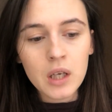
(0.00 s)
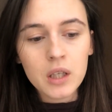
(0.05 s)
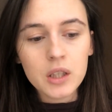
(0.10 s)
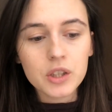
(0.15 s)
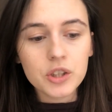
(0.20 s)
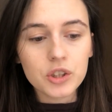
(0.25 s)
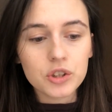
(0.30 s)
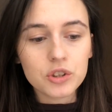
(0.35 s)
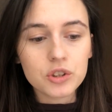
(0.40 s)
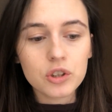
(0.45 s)

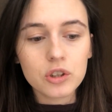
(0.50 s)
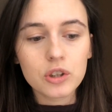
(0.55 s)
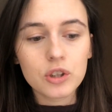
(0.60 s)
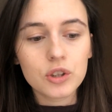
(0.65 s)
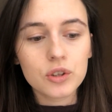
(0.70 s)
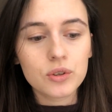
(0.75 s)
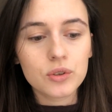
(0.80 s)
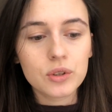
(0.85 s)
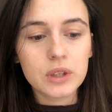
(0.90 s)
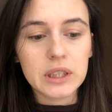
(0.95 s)
your
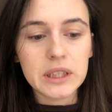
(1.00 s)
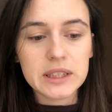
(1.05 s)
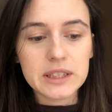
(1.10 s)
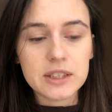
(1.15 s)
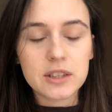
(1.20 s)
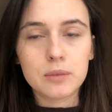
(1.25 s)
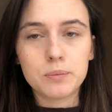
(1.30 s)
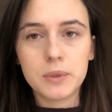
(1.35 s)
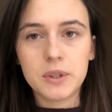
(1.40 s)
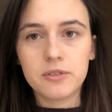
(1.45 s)
glue needs
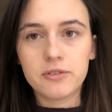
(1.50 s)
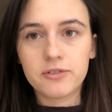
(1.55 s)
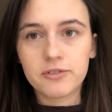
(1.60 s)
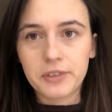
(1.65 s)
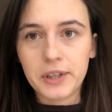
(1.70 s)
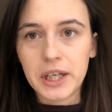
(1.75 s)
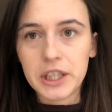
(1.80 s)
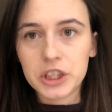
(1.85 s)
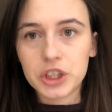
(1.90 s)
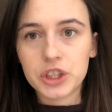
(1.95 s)
to be
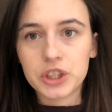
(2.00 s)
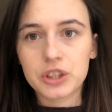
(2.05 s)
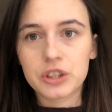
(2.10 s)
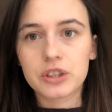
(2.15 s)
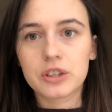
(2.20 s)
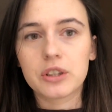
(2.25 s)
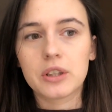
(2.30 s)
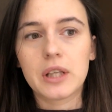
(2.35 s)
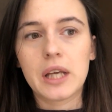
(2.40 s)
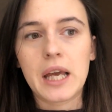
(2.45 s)

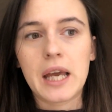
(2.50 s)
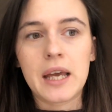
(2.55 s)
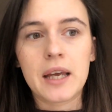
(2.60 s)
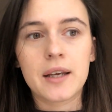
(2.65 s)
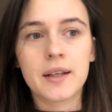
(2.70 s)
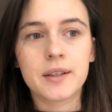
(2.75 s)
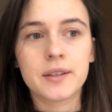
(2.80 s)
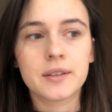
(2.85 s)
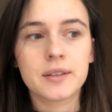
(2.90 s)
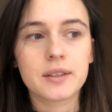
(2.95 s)
fresh
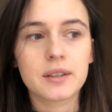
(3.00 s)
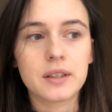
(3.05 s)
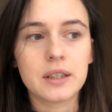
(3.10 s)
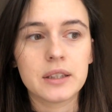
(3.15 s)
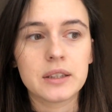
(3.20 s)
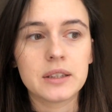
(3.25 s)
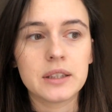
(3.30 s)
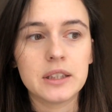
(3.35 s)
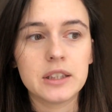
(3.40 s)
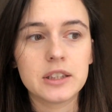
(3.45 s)
and
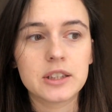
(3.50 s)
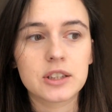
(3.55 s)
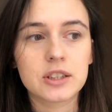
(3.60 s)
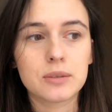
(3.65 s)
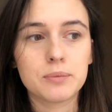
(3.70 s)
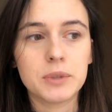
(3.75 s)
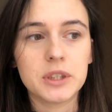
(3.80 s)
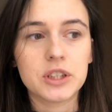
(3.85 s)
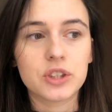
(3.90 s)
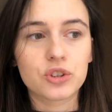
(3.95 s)
it needs to
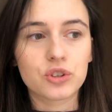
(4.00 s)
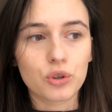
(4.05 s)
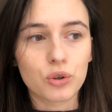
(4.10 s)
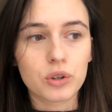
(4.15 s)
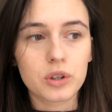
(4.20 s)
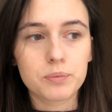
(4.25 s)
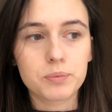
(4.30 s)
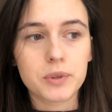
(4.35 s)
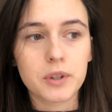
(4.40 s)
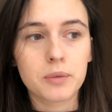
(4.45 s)
be
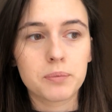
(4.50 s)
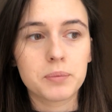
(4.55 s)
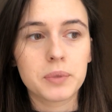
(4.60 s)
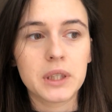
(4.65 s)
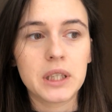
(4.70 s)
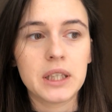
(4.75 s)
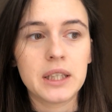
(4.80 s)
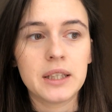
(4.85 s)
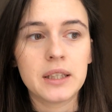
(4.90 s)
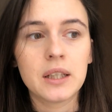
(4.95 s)
stored
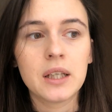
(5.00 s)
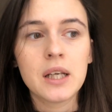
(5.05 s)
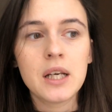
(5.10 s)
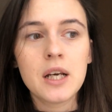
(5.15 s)
properly.